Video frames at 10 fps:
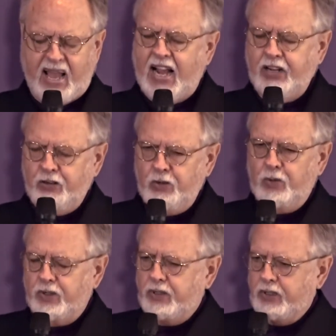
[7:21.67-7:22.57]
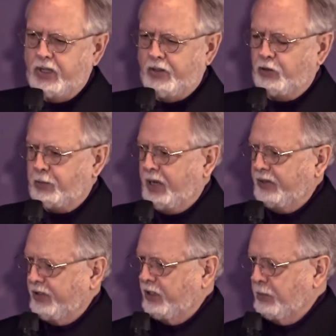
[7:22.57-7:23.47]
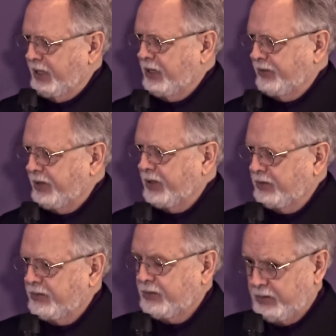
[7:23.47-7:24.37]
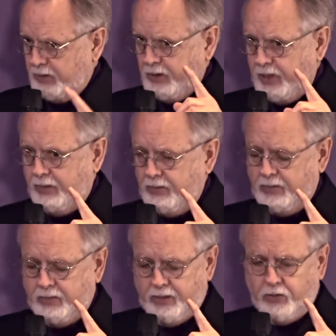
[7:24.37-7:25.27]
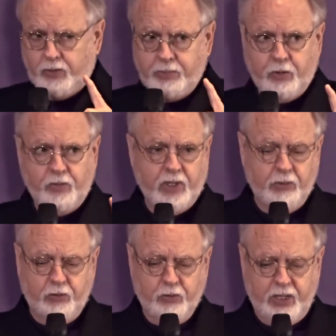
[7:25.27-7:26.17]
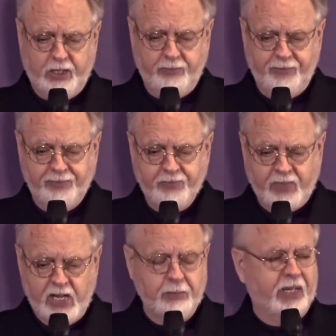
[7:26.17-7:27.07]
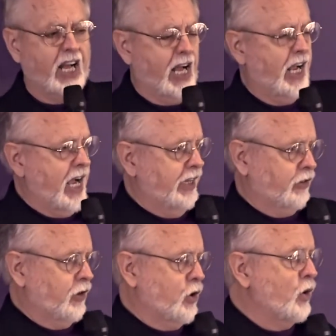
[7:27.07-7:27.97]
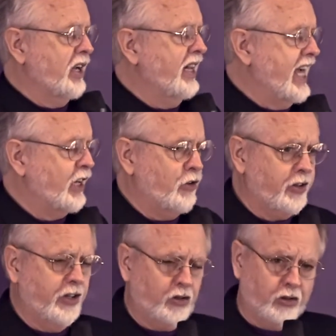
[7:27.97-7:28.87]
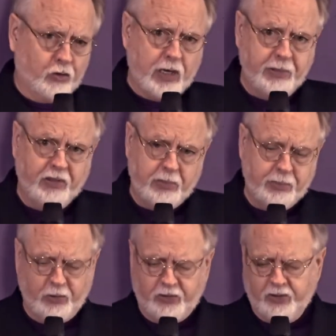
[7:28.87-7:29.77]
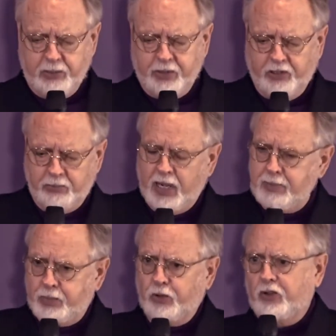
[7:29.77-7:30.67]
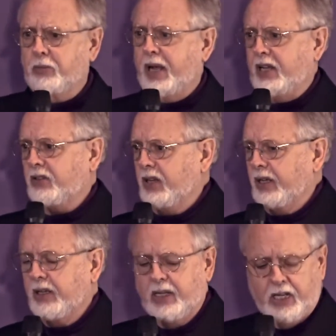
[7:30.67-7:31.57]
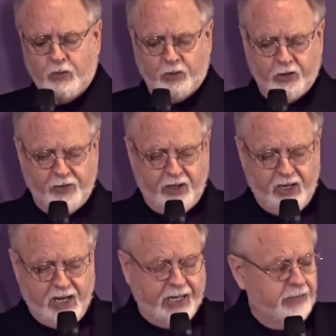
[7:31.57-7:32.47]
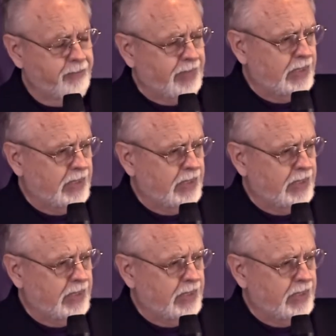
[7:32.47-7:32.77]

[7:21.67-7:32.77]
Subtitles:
I knew other spies had to be out there, and history proved I was right. But accordingly, I took this discrepancy personally because my personal backside was on the line.